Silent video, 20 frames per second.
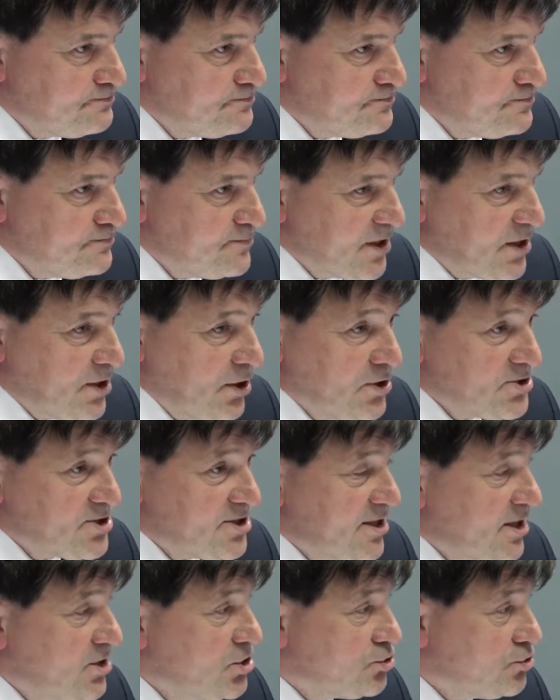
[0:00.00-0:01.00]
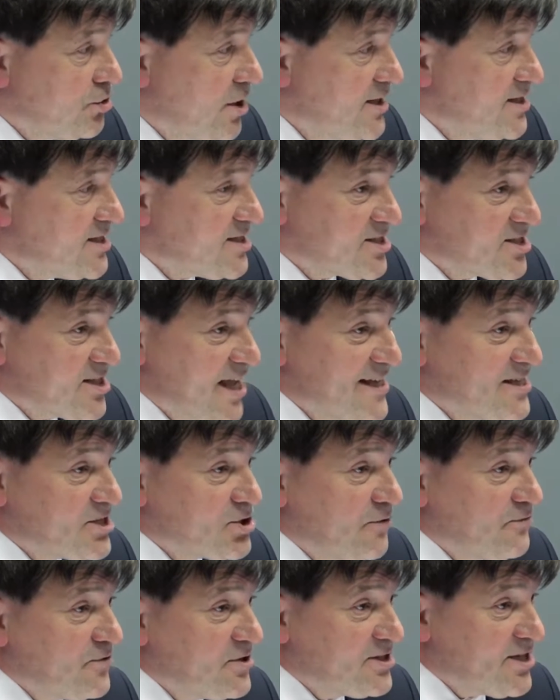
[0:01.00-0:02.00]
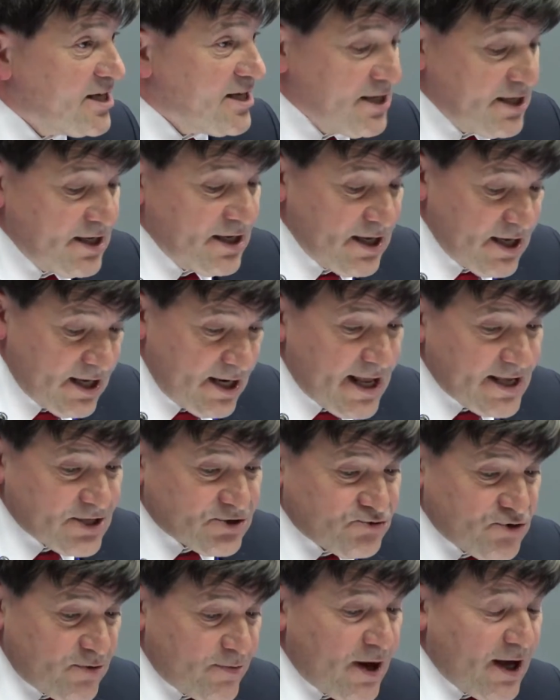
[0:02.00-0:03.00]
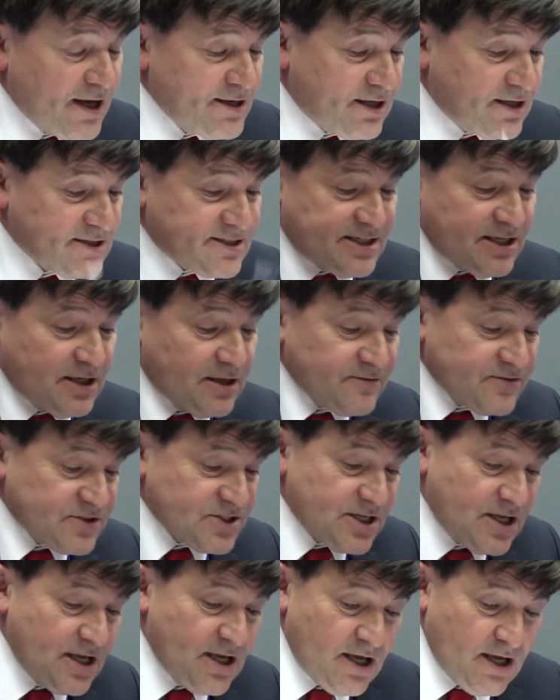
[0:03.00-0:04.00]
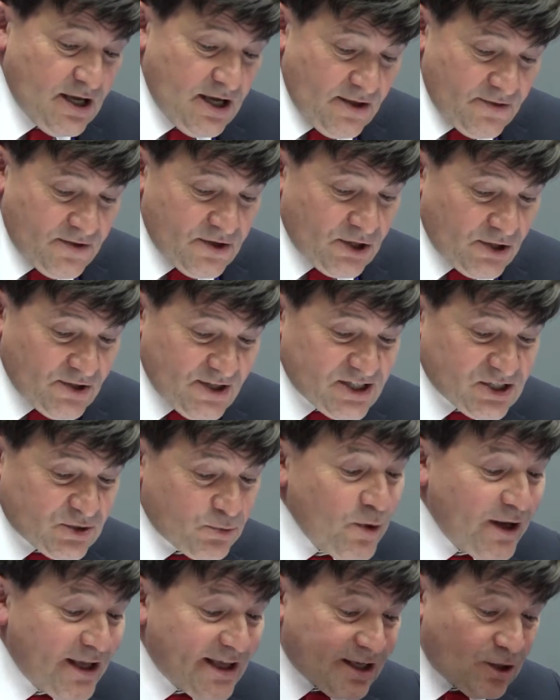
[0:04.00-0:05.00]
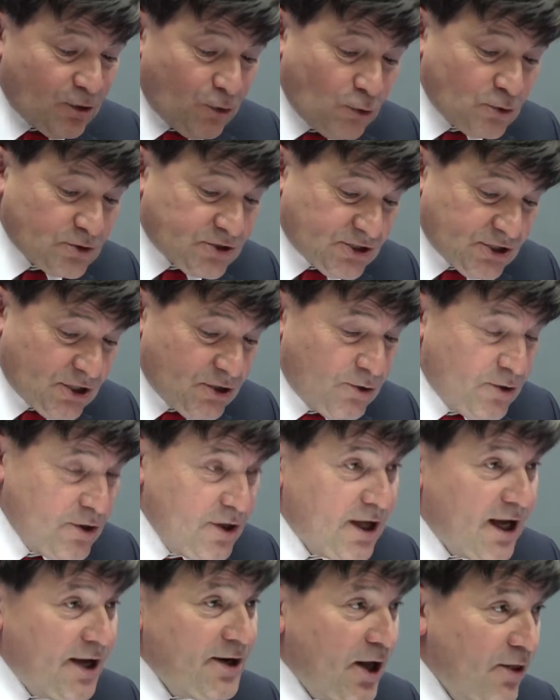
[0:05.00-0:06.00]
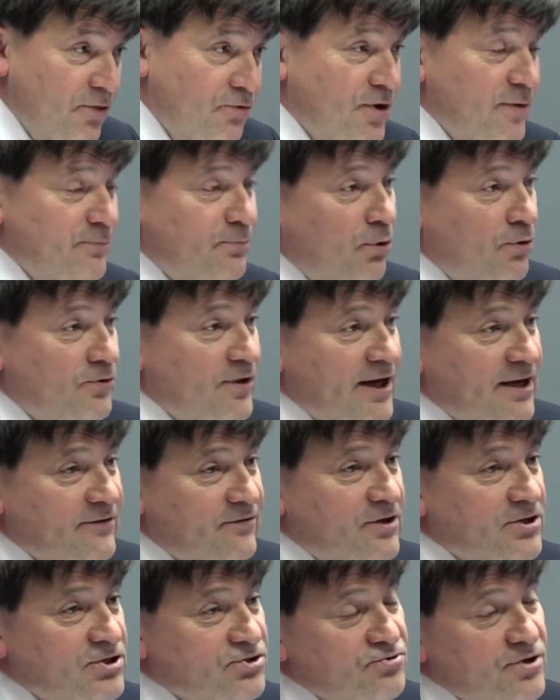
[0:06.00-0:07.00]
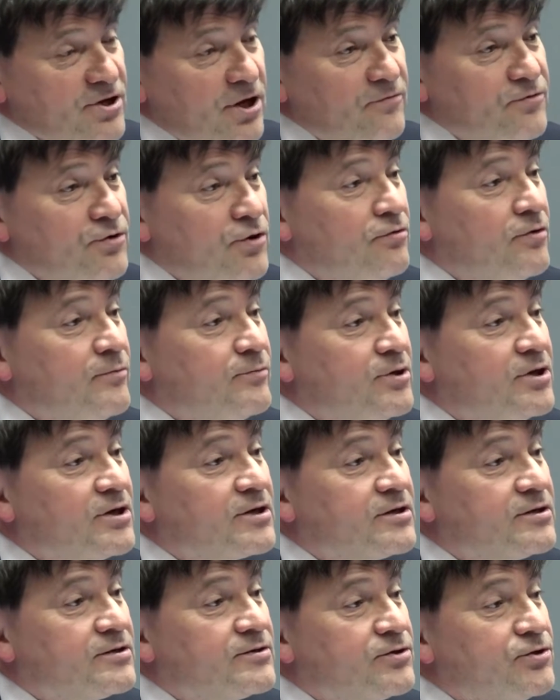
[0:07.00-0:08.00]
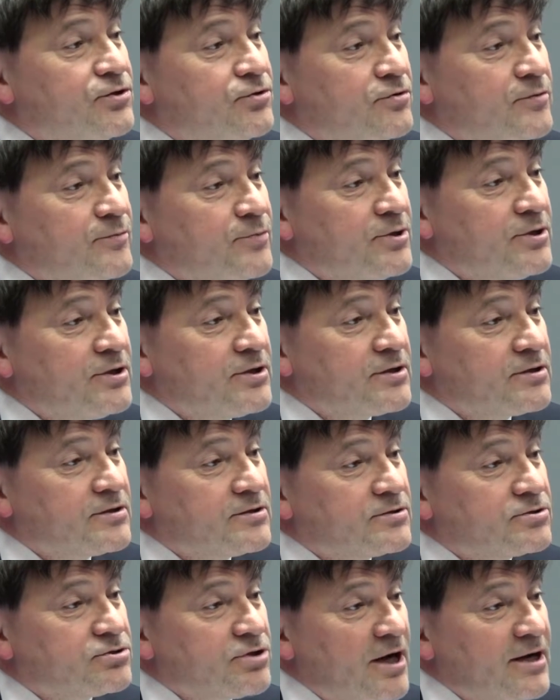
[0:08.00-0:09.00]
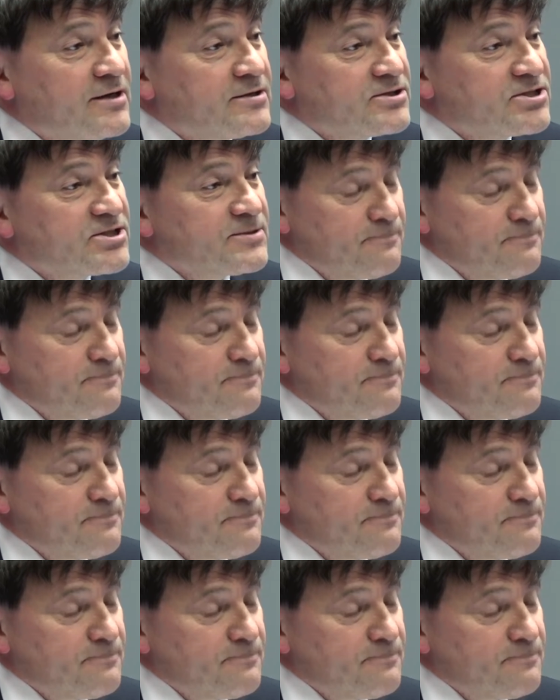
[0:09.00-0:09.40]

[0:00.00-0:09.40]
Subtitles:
because it enshrined state sovereignty. Let's remind ourselves that this week also another important anniversary of Nuremberg, the Nuremberg trials.